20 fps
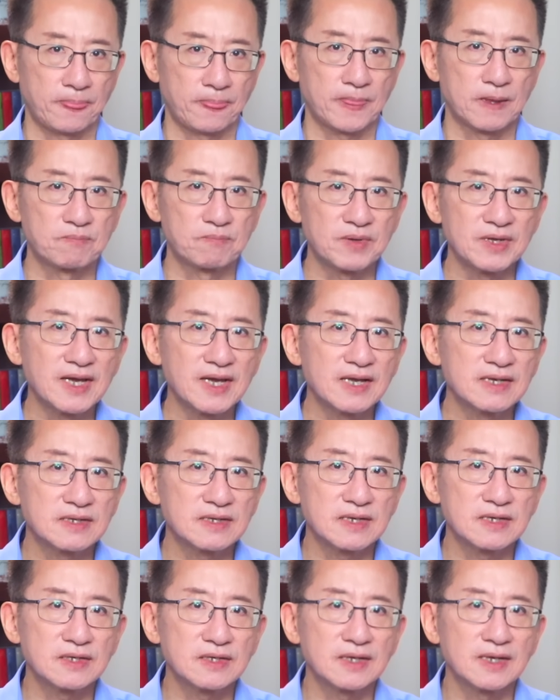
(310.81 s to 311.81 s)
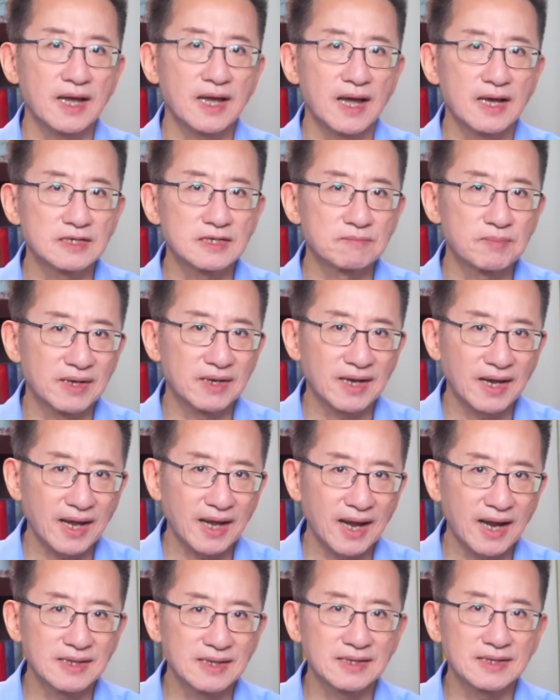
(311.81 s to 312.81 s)
The BACC has been
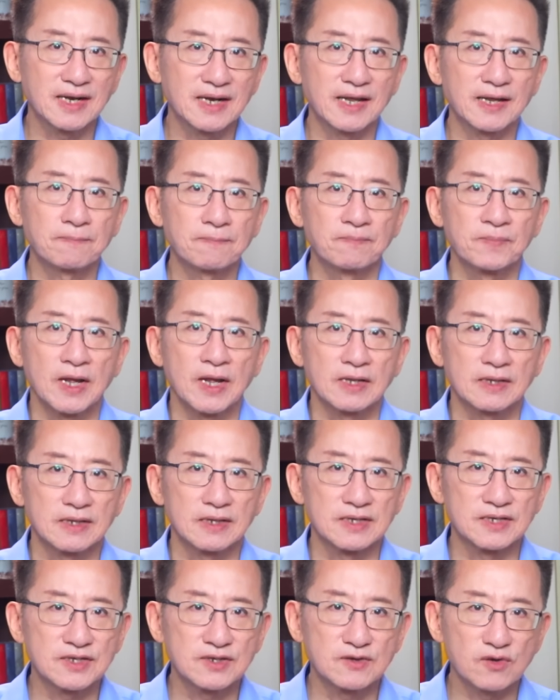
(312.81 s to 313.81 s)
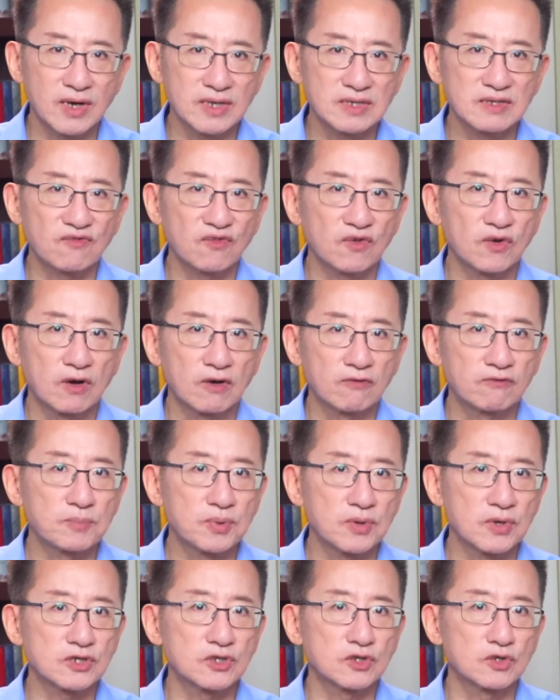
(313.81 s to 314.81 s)
handling the transfer of
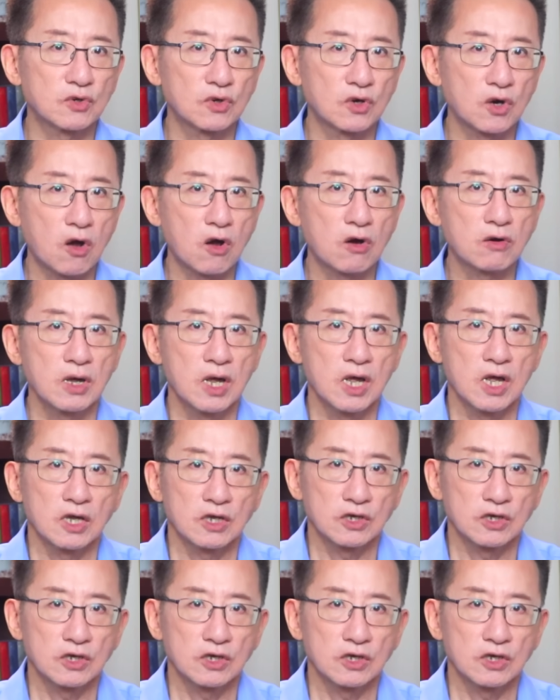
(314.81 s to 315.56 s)
personal loan